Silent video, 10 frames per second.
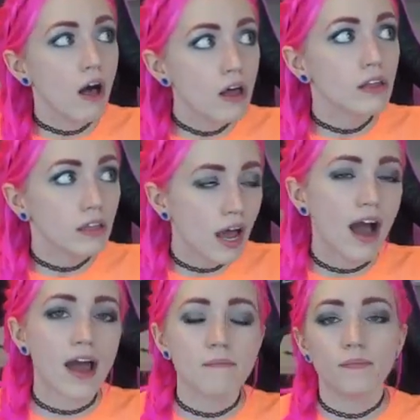a
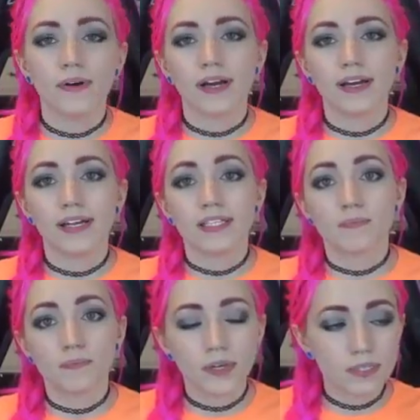lot, but
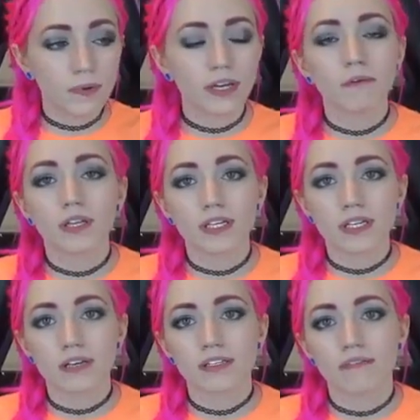it's bringing with it a
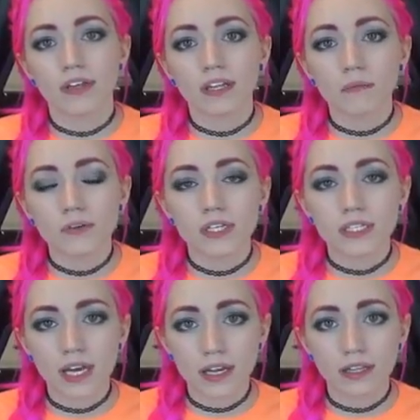ton of stuff. I think the most
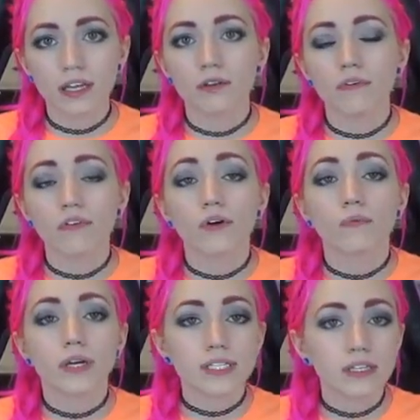exciting thing that we've heard
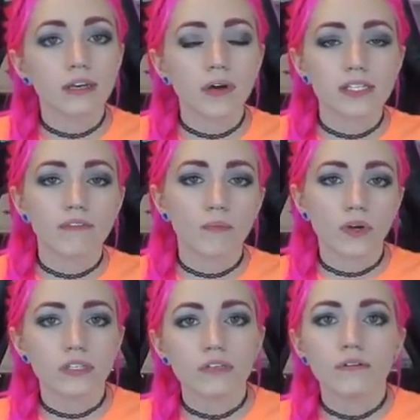recently about
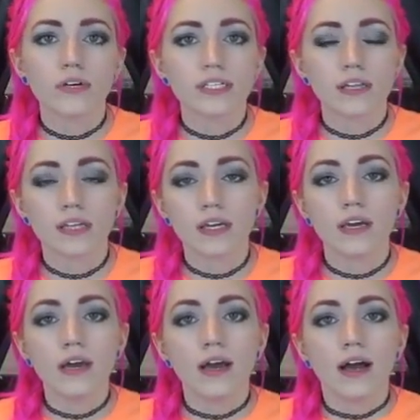7.2 is that the
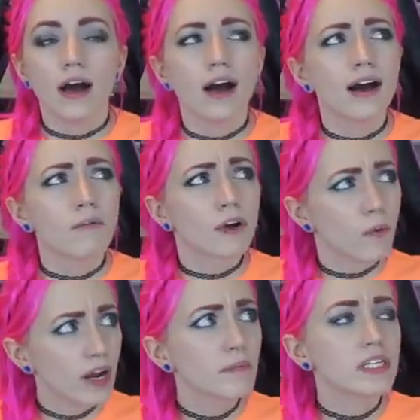
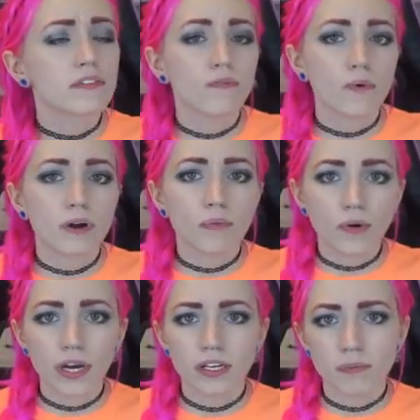requirements for
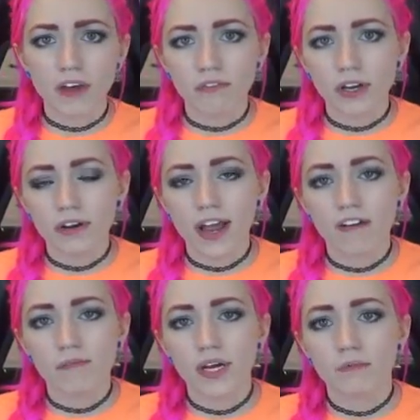Broken Isles Pathfinder
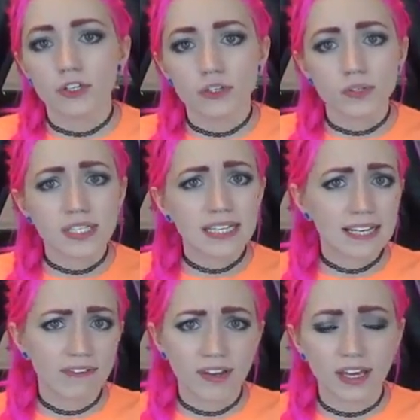have been reduced
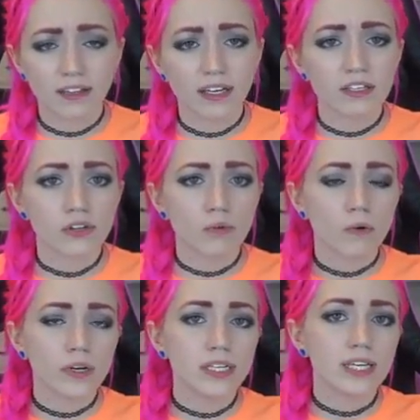significantly. So you
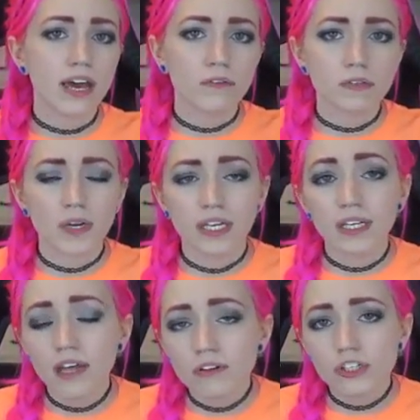won't need to gather as many
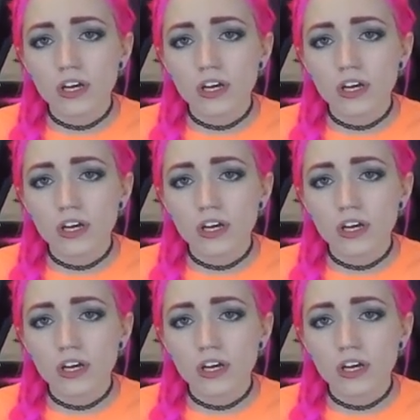nether